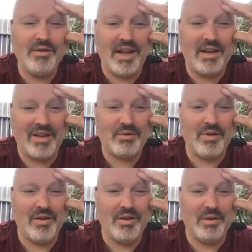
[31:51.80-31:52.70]
database
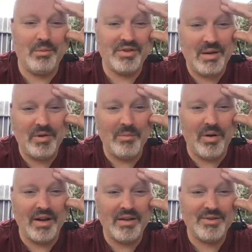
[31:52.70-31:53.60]
query that was keeping
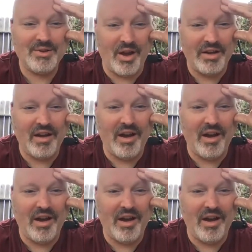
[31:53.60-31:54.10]
my site